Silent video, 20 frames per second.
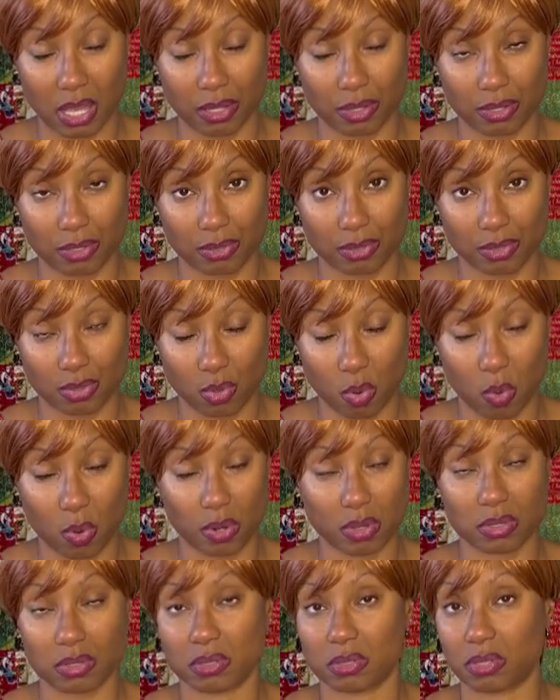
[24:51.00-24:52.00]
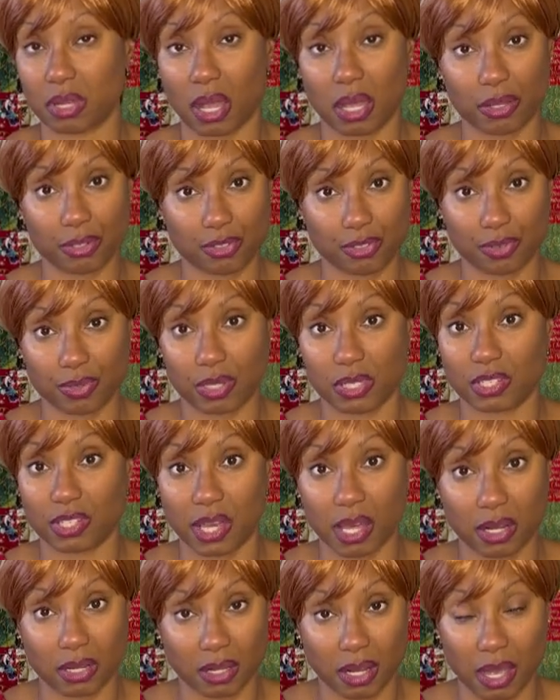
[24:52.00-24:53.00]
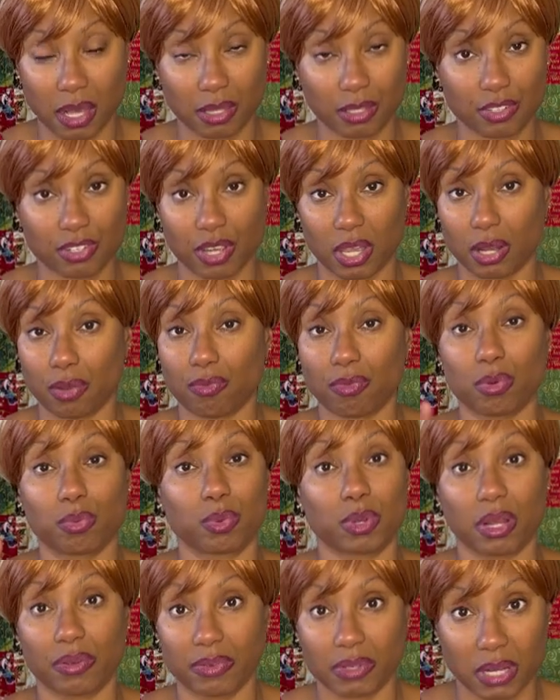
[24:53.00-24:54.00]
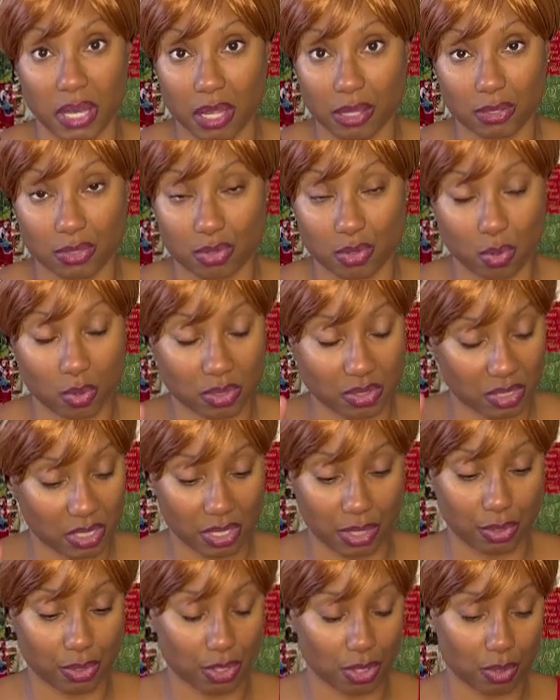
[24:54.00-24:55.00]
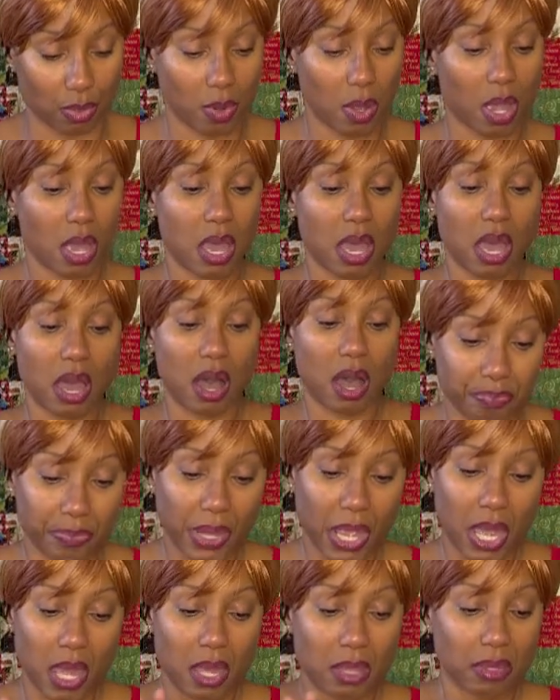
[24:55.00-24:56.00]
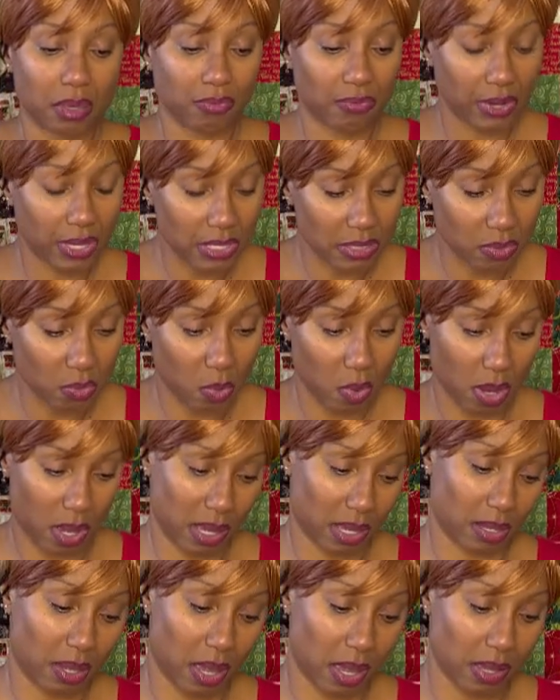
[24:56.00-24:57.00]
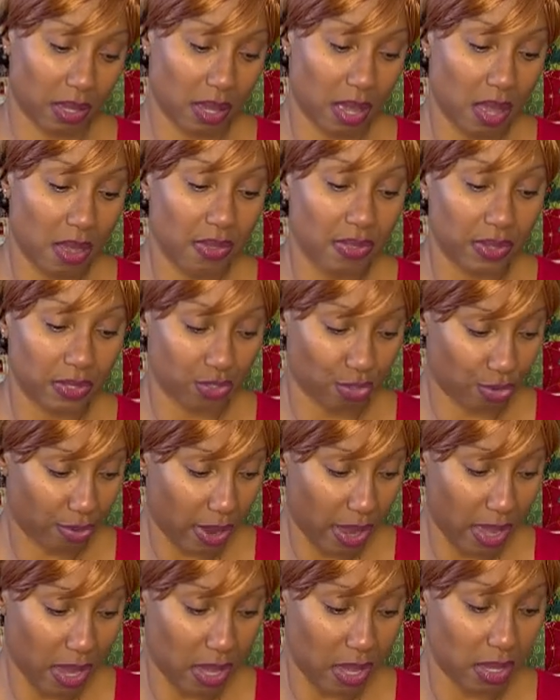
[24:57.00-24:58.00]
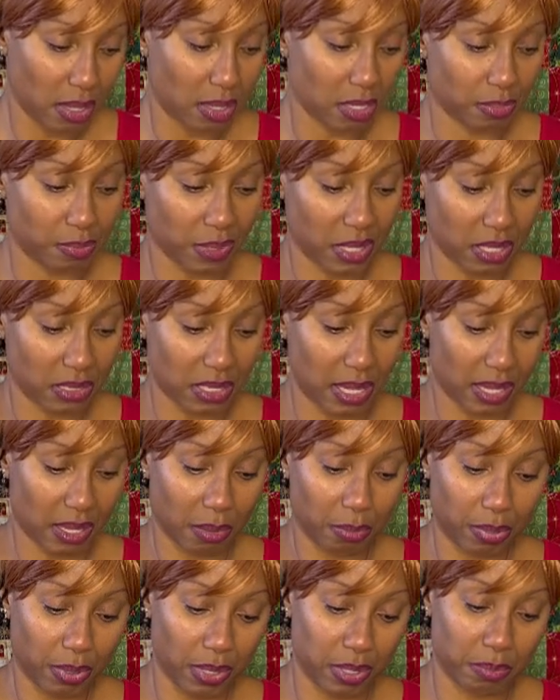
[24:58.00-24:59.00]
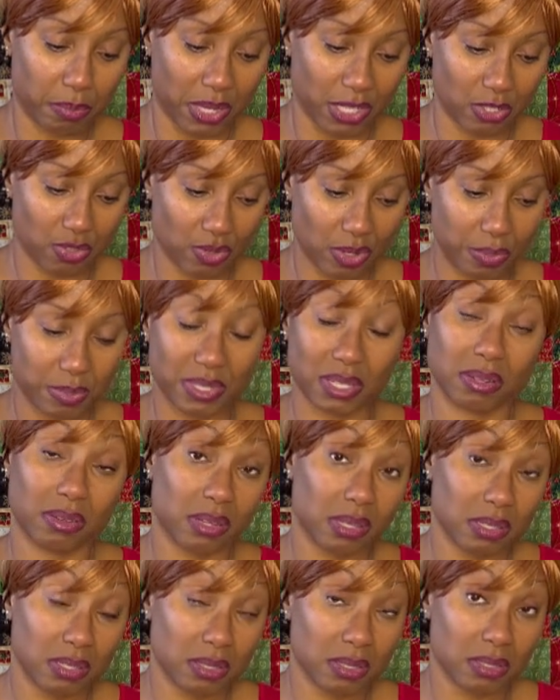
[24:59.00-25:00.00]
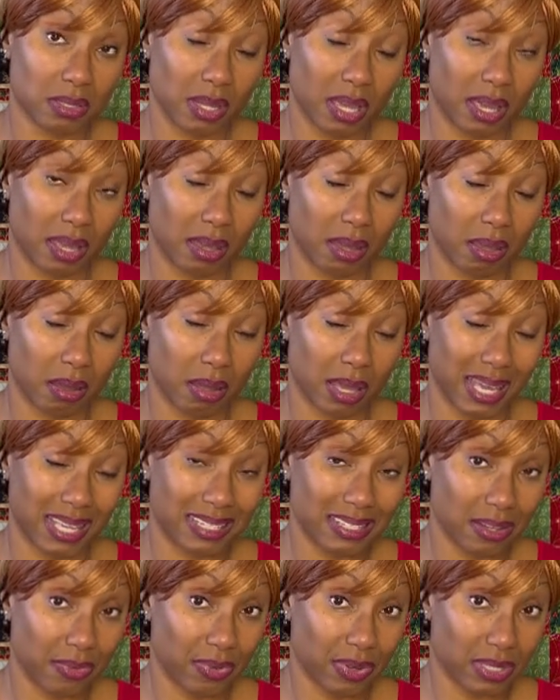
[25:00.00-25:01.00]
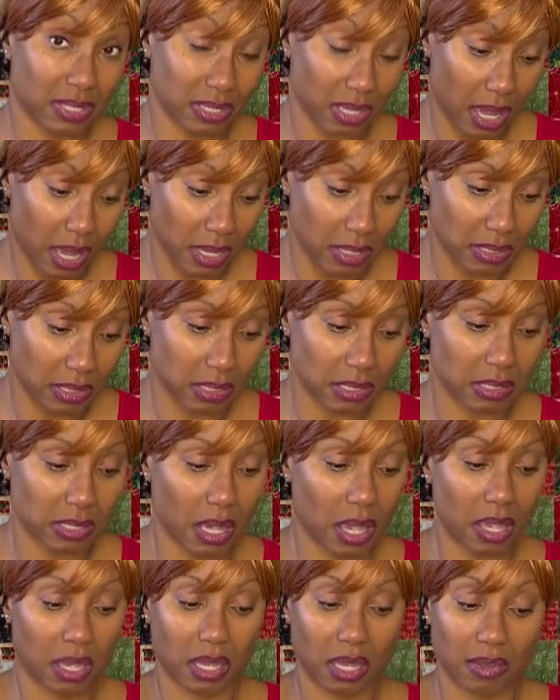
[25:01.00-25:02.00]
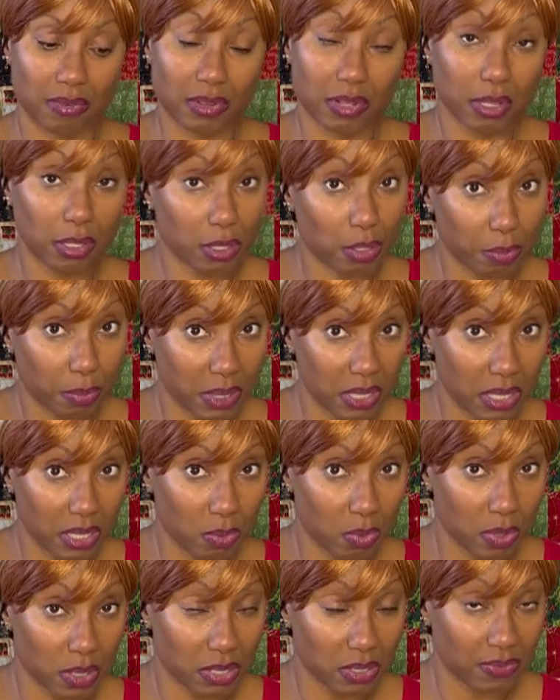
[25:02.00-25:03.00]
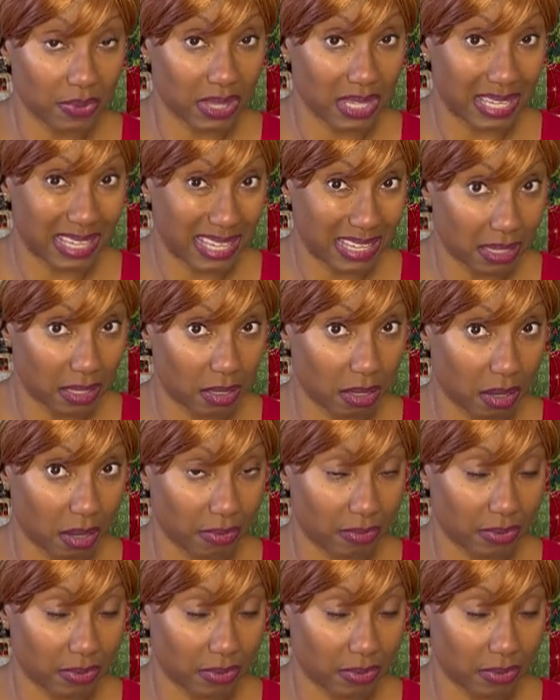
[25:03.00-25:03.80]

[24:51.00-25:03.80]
stores, Dollar Tree, Dollar General, whatever dollar stores near you. The reason why I like the tray is because I can put my strips at different sizes, even the little bitty ones for the end of a